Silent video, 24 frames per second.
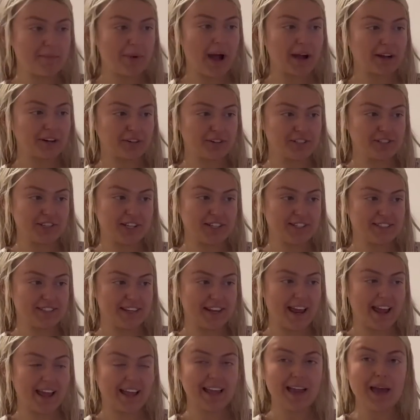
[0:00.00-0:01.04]
Pancras
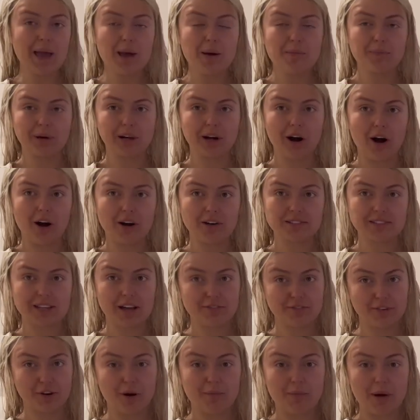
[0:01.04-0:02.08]
yesterday because I
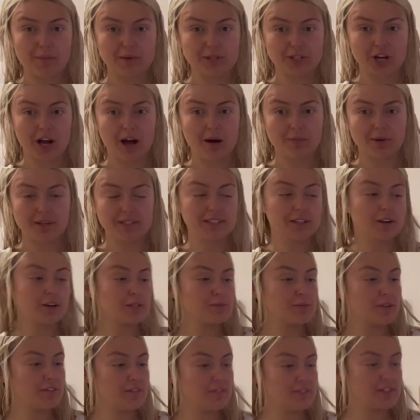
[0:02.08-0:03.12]
forgot my pyjamas. They
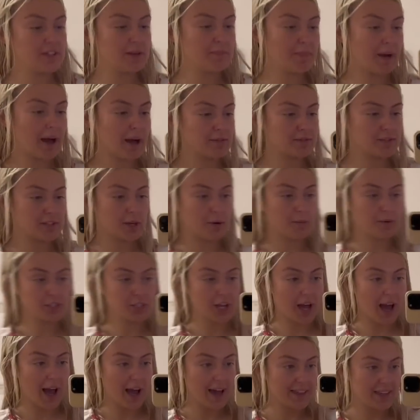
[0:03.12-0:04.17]
cost me £15 though, which
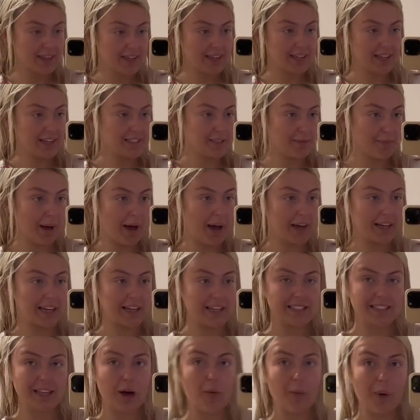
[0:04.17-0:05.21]
I think is a bargain
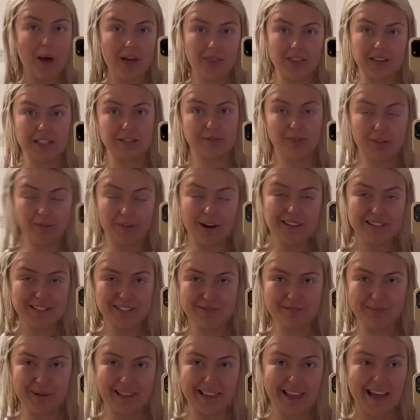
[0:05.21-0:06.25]
because I'll wear these for the rest
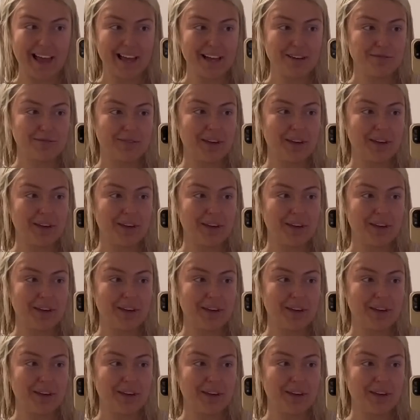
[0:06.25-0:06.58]
of my life.